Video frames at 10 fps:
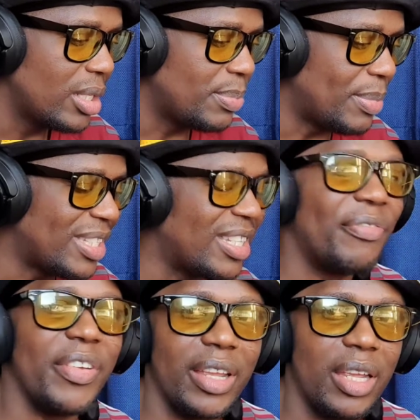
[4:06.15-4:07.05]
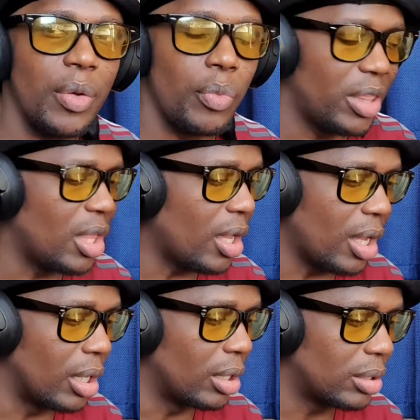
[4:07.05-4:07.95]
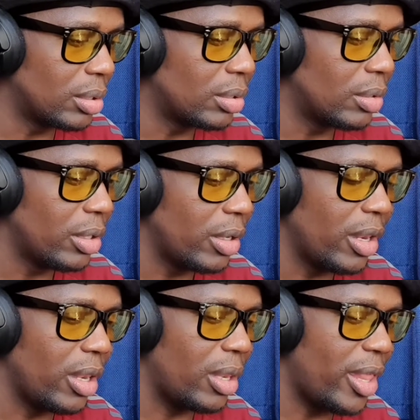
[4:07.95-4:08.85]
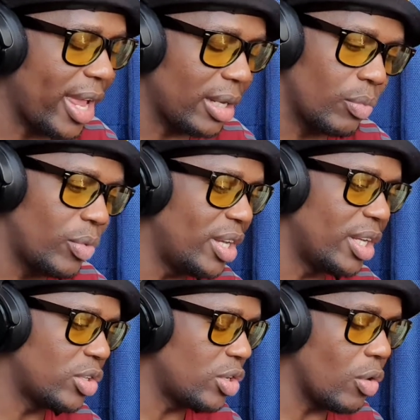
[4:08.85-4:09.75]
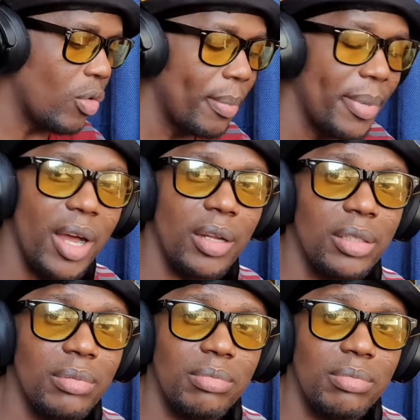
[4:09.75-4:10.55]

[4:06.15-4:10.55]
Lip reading: specific with her that we need to know about?